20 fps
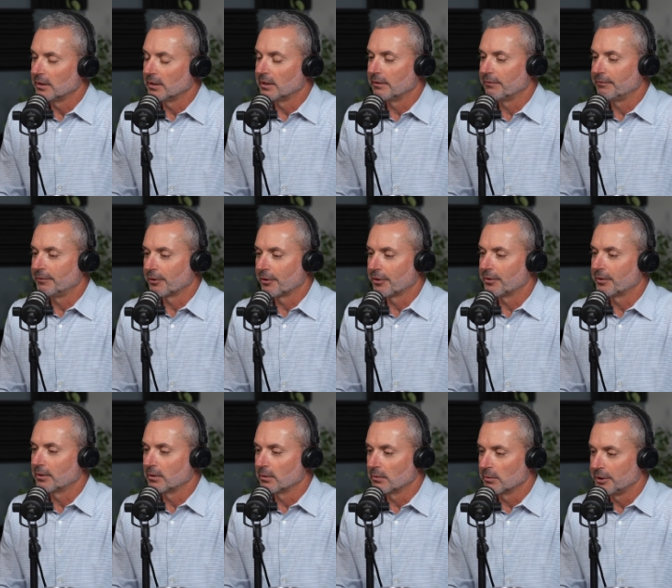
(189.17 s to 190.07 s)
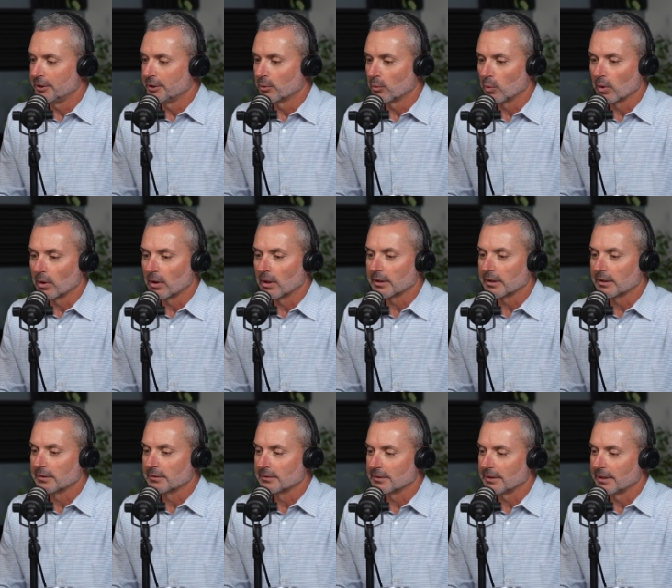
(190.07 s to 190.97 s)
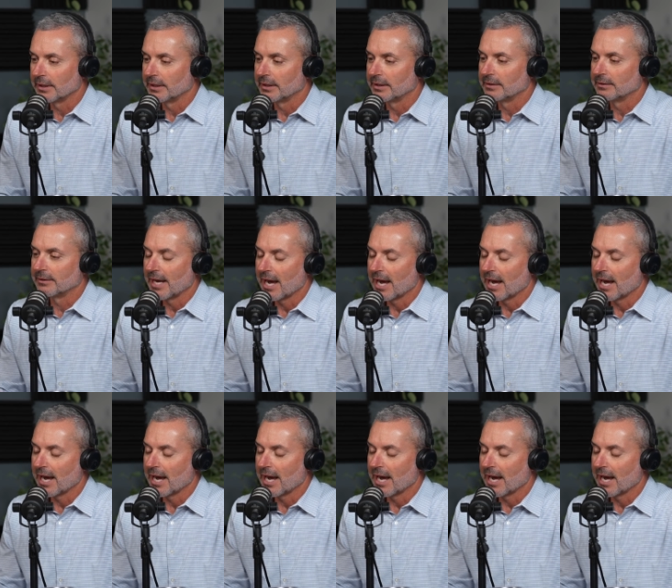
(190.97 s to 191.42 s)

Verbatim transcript: And if you're thorough in your work, and